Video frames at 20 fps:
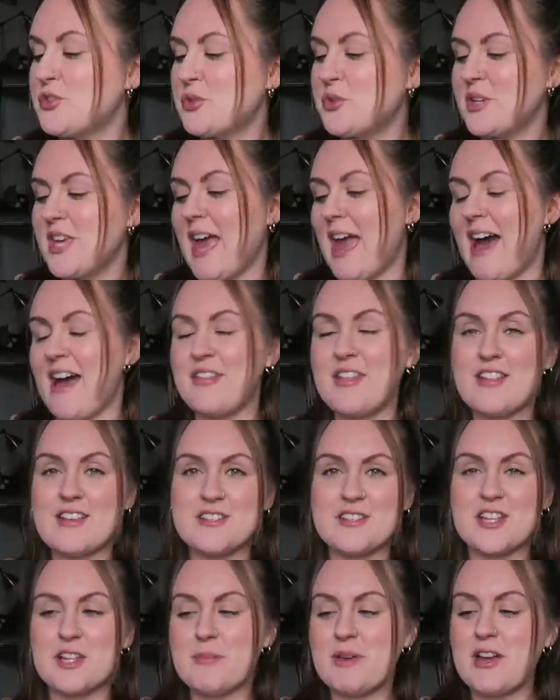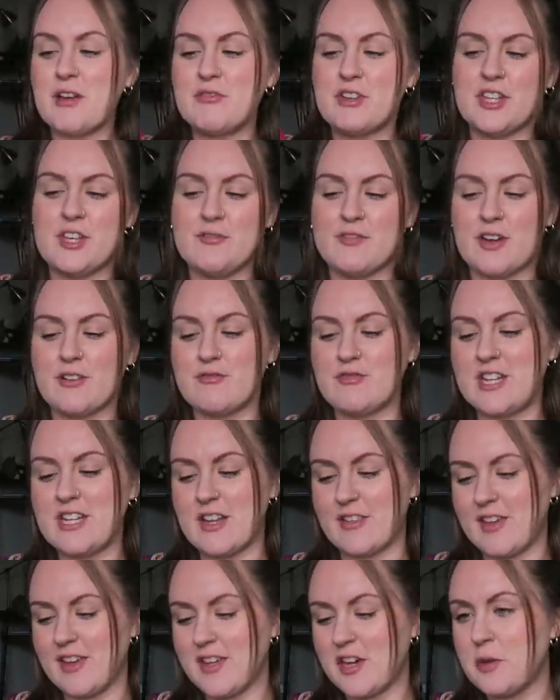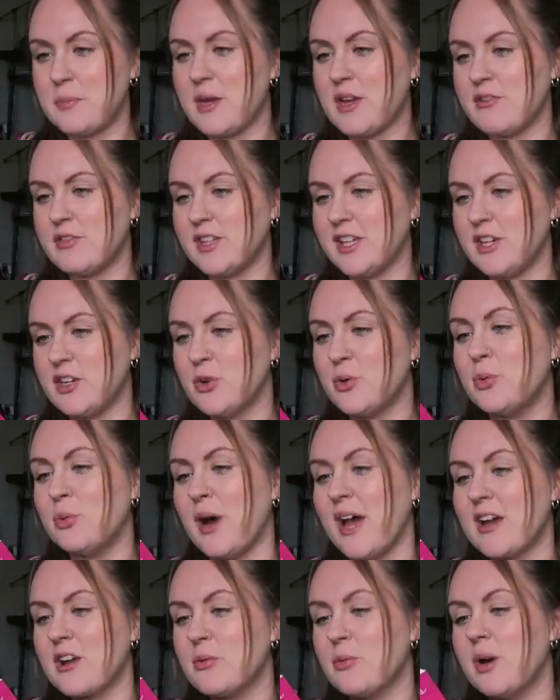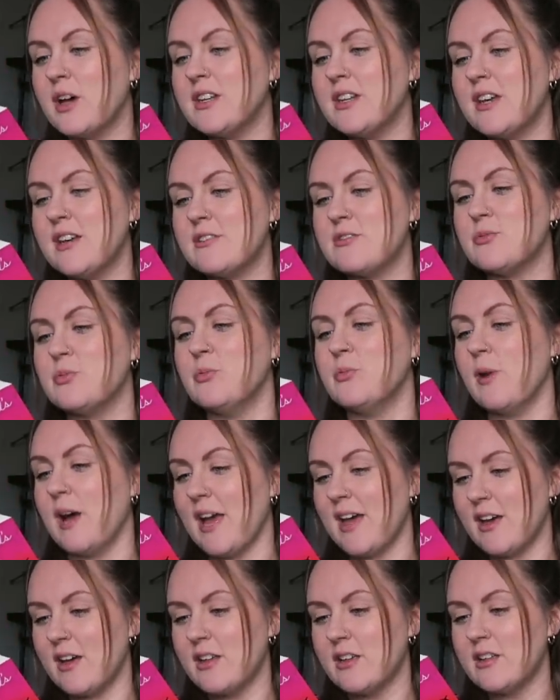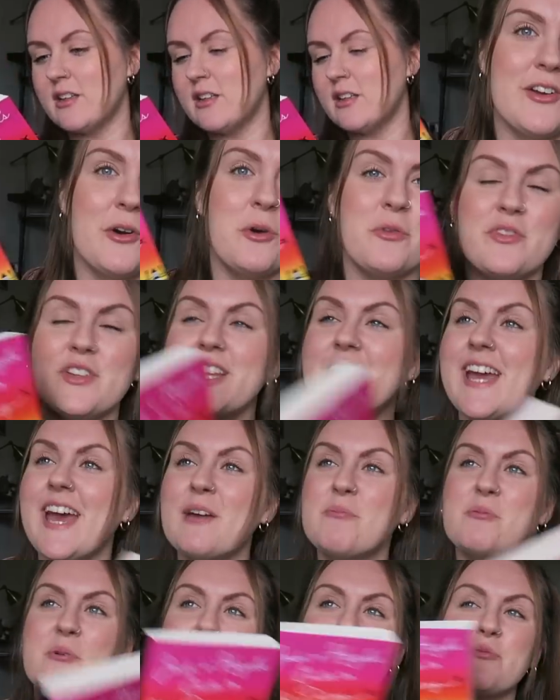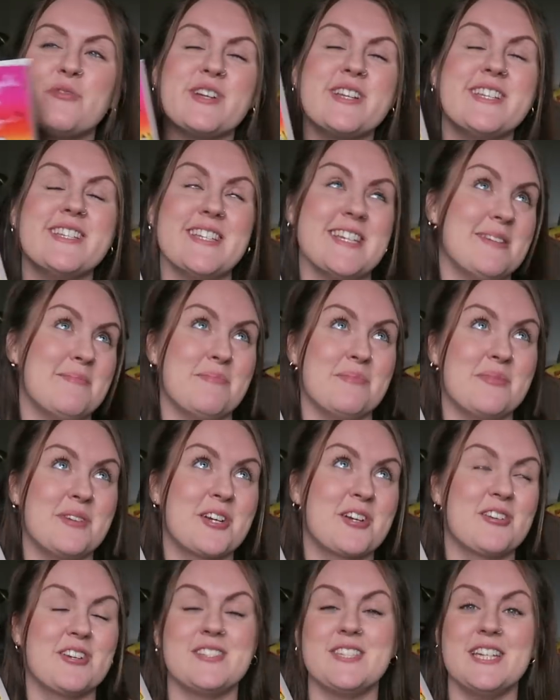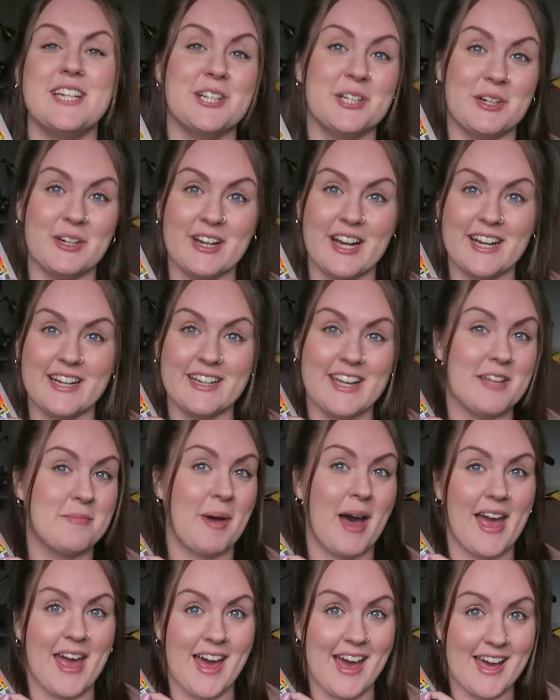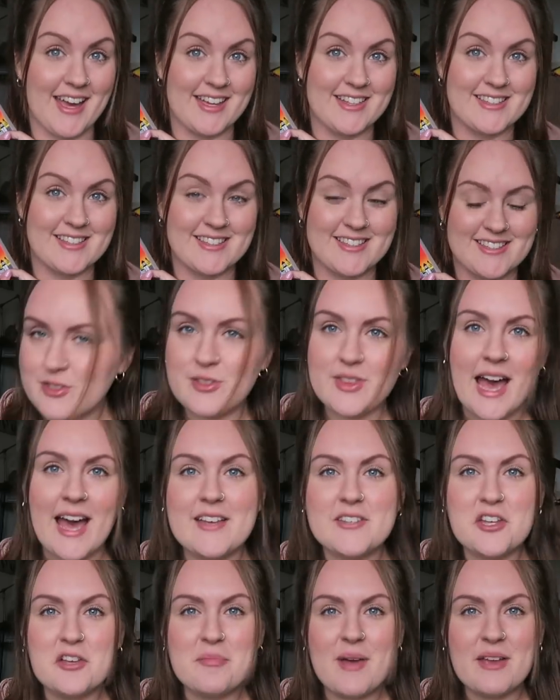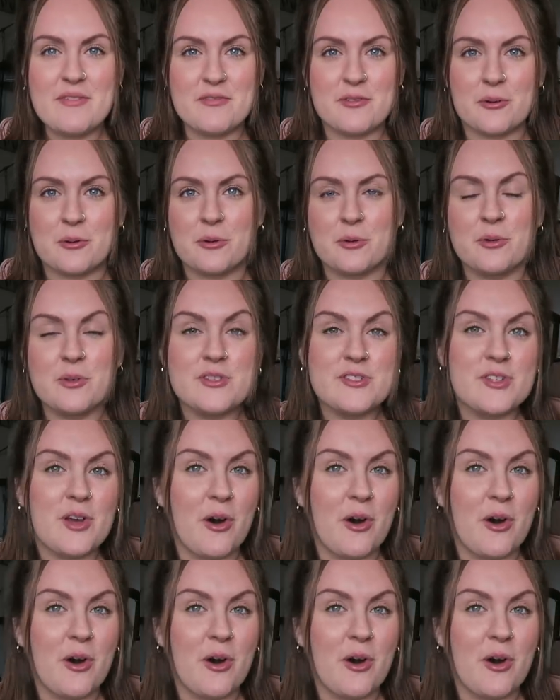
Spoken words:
So yeah, I think this is going to be a really fun read. I think it'll be a really quick one as well. Hopefully it will redeem Christina Lauren in my eyes. So that is all my throws.